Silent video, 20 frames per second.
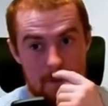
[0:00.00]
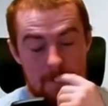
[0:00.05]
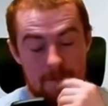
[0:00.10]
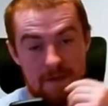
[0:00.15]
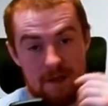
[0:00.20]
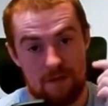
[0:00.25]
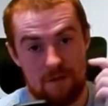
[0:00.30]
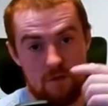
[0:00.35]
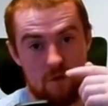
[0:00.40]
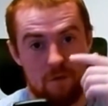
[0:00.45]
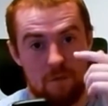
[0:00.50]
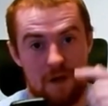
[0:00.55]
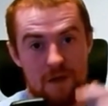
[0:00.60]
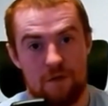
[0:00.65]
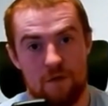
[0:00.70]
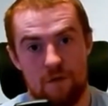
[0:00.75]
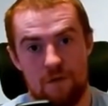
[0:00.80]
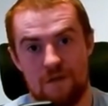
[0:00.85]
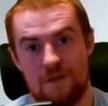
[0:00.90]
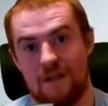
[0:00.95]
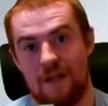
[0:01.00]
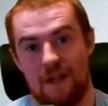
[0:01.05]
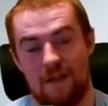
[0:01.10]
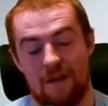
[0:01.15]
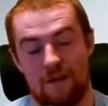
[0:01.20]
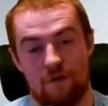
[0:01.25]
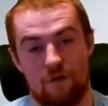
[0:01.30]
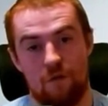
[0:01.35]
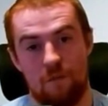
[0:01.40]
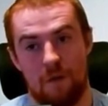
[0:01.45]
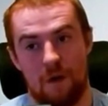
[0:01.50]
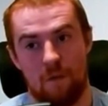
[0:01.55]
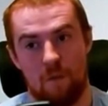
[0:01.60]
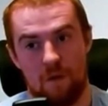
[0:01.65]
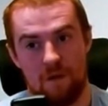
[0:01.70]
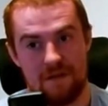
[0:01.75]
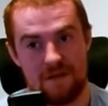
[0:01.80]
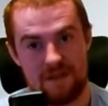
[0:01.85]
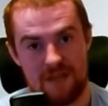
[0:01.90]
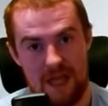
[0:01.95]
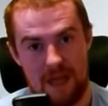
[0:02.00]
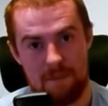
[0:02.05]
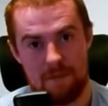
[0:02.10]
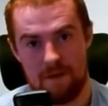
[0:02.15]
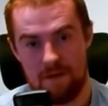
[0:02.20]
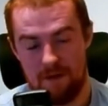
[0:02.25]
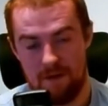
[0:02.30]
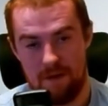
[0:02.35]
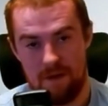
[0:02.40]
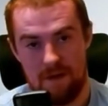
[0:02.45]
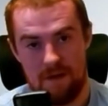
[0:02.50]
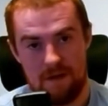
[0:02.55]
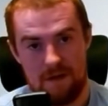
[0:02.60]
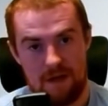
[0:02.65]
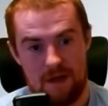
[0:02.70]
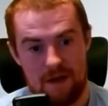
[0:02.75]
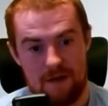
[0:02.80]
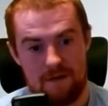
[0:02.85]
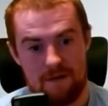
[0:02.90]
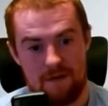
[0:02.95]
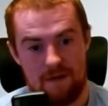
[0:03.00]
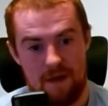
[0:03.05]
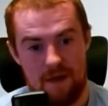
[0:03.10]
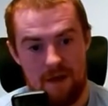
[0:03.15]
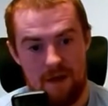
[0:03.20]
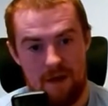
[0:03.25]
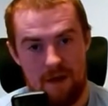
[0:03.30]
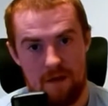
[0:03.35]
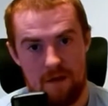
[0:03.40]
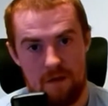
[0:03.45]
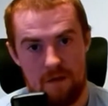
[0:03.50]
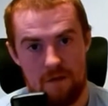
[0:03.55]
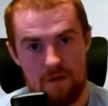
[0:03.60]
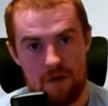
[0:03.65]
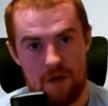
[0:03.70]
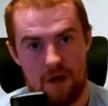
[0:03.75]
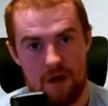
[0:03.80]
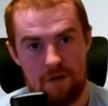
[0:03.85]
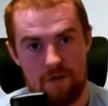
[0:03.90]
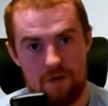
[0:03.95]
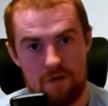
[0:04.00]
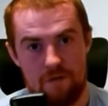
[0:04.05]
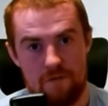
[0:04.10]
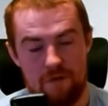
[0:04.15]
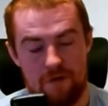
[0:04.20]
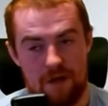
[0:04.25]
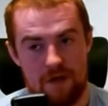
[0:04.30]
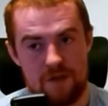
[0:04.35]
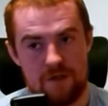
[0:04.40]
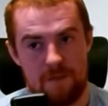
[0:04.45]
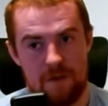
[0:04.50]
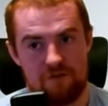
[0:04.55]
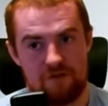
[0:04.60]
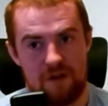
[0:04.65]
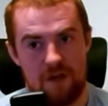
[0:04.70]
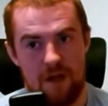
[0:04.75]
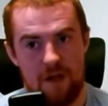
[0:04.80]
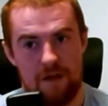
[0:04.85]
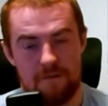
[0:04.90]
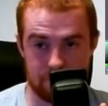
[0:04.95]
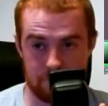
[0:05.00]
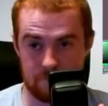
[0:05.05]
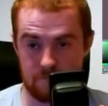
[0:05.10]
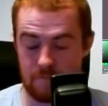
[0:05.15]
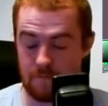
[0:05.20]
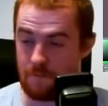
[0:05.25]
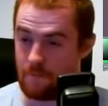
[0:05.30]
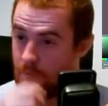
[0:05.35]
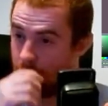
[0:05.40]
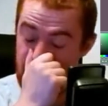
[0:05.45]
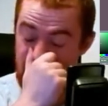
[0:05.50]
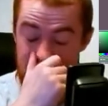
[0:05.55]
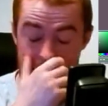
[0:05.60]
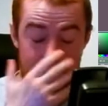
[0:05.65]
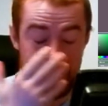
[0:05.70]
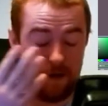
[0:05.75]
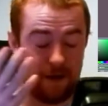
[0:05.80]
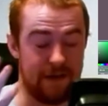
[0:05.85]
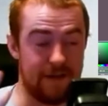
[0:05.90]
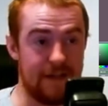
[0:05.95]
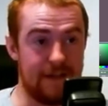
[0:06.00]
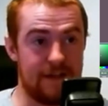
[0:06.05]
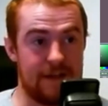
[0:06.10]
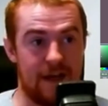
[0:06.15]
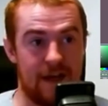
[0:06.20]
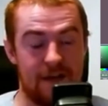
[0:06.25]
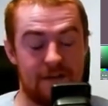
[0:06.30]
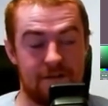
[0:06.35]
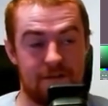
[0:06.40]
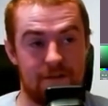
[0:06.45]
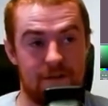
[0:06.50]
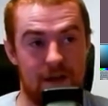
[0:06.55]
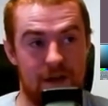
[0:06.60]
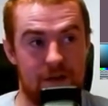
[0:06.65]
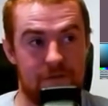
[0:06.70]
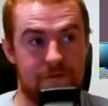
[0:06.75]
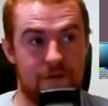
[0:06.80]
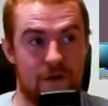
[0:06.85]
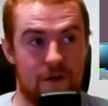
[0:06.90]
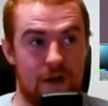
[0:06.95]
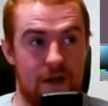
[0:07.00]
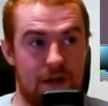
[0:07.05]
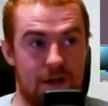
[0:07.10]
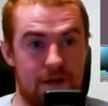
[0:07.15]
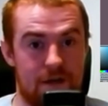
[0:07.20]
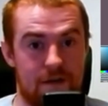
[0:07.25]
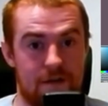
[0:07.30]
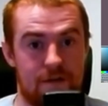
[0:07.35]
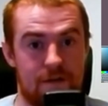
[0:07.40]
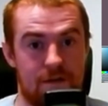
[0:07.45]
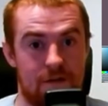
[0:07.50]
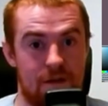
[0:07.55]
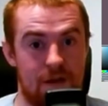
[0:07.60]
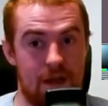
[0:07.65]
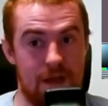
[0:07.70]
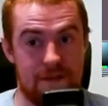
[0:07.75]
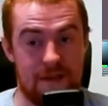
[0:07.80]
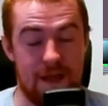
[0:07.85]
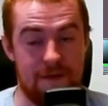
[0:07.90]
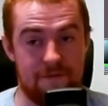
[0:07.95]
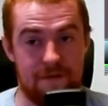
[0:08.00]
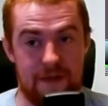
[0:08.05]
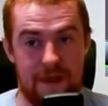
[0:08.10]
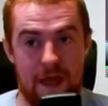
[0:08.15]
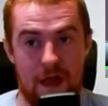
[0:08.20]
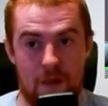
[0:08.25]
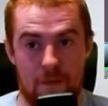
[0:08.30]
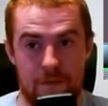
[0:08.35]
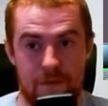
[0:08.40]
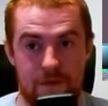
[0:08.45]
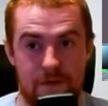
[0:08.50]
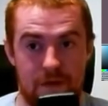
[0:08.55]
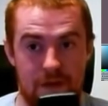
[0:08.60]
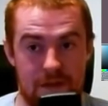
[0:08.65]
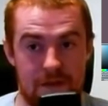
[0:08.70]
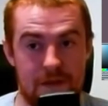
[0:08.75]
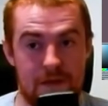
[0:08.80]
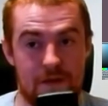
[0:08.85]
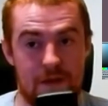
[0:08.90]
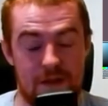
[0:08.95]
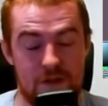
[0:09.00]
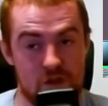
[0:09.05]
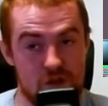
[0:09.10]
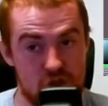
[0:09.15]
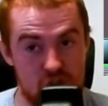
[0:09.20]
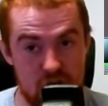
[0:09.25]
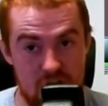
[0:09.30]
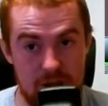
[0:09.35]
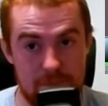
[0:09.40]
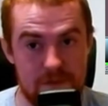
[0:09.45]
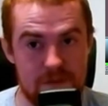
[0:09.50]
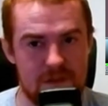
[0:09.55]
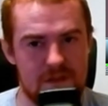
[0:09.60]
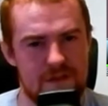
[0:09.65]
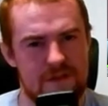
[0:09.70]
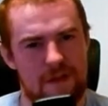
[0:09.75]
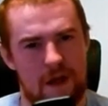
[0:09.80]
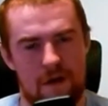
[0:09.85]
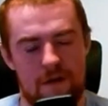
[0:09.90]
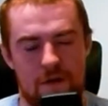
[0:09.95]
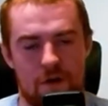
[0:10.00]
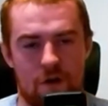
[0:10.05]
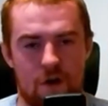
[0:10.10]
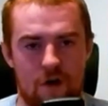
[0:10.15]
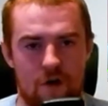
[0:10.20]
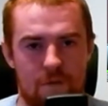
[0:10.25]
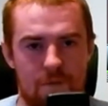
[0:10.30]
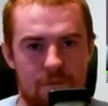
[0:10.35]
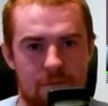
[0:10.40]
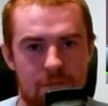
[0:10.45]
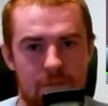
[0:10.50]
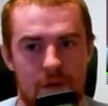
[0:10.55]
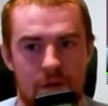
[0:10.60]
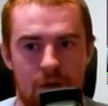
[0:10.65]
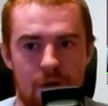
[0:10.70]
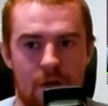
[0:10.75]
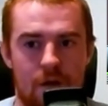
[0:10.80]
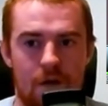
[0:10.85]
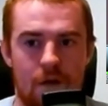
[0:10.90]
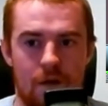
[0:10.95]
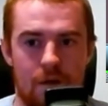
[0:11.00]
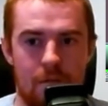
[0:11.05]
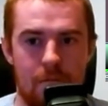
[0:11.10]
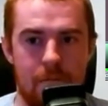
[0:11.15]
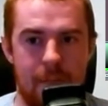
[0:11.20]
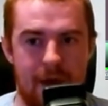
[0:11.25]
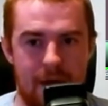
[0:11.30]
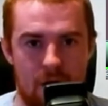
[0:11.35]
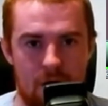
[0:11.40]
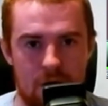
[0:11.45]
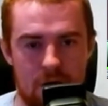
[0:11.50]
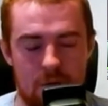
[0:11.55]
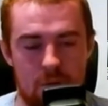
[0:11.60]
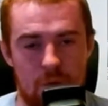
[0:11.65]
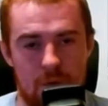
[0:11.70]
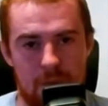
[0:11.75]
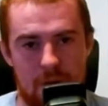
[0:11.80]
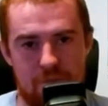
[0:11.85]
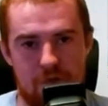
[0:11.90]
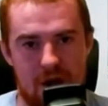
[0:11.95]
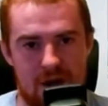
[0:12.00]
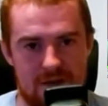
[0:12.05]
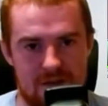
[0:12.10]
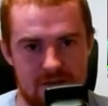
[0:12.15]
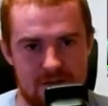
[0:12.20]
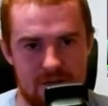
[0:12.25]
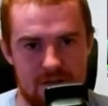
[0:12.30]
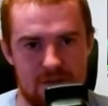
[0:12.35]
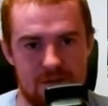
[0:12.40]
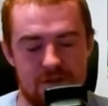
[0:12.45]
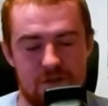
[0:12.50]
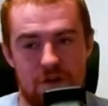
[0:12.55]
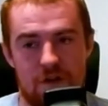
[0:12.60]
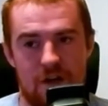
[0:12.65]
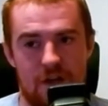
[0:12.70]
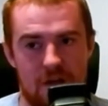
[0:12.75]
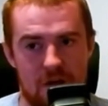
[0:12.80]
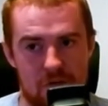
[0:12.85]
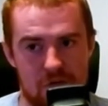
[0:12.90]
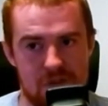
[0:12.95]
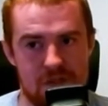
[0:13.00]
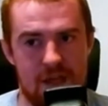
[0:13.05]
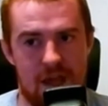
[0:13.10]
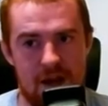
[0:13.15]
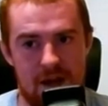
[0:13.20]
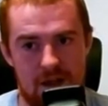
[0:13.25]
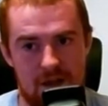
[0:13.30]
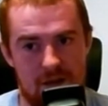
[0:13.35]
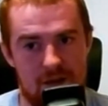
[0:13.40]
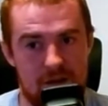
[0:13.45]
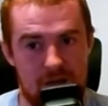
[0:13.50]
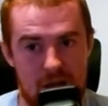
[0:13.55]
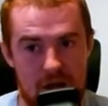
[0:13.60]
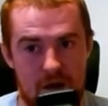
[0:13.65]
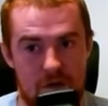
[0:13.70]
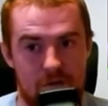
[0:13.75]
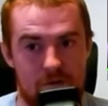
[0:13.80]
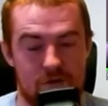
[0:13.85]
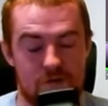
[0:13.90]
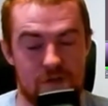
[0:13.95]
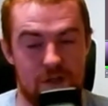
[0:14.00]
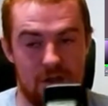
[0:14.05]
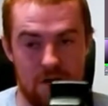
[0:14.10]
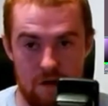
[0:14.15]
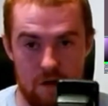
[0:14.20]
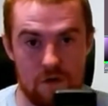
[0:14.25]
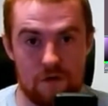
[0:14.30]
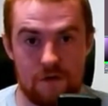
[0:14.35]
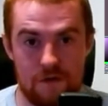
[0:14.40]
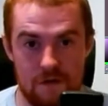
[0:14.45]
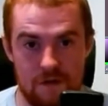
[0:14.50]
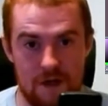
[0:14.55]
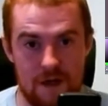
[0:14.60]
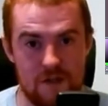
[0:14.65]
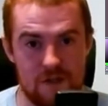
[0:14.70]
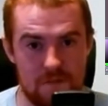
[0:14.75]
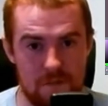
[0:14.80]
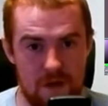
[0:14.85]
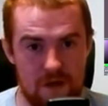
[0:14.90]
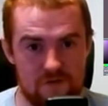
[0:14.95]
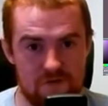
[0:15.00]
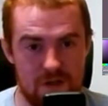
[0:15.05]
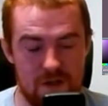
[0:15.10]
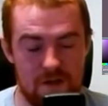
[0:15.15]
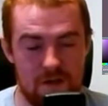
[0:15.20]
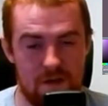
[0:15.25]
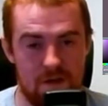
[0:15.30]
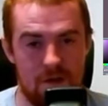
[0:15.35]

that two by two step, that two by one step that uh, you got to do for an isometric line. But anyway, I did that and I think, and it definitely helped. And, and shapes started to come better with my practicing. Suddenly, I was getting characters that looked isometric,